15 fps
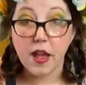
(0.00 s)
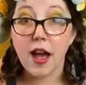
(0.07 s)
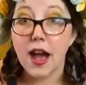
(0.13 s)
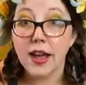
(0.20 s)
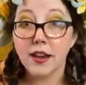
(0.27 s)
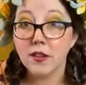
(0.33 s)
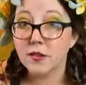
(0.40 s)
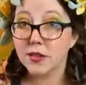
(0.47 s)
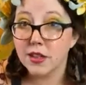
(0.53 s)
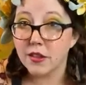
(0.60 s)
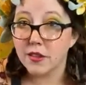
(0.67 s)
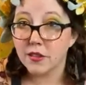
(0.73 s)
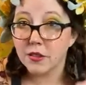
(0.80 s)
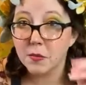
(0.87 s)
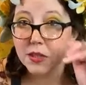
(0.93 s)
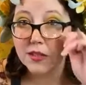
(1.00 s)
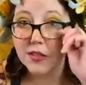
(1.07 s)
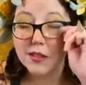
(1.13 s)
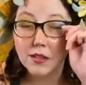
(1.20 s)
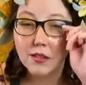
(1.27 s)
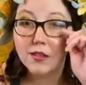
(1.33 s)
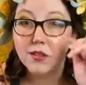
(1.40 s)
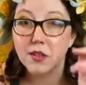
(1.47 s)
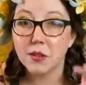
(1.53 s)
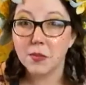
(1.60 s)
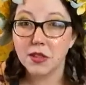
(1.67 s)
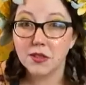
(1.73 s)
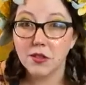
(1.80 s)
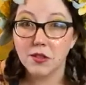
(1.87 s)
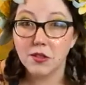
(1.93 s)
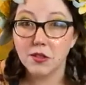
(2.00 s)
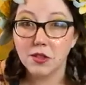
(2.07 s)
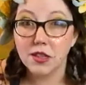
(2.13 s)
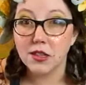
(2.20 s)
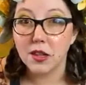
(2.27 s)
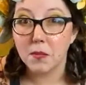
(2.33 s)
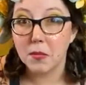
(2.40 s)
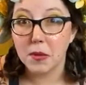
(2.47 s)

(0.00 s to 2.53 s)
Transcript: I don't sell those pieces. Those pieces usually end up